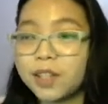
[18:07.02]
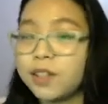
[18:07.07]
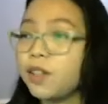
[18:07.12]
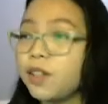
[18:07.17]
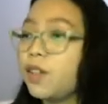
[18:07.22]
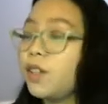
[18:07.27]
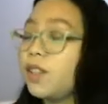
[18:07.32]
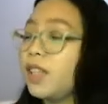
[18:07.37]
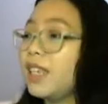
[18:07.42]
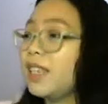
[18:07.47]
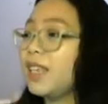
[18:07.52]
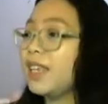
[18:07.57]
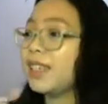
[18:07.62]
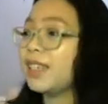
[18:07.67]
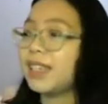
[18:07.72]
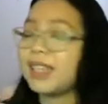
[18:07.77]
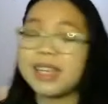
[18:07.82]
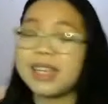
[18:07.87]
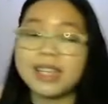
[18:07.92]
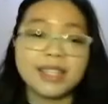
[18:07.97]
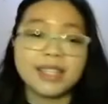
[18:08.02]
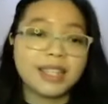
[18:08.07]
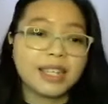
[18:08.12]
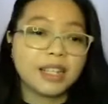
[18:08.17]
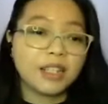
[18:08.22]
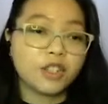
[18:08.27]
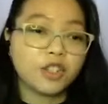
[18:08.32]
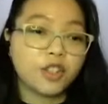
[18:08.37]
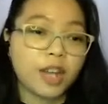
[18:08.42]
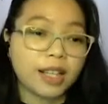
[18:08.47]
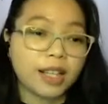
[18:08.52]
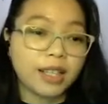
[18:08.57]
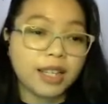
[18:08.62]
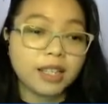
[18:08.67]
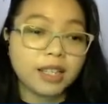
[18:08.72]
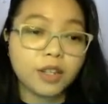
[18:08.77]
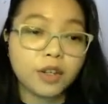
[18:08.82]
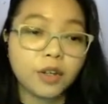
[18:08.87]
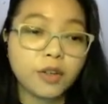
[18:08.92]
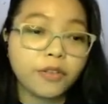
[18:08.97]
So this is the skills checklist.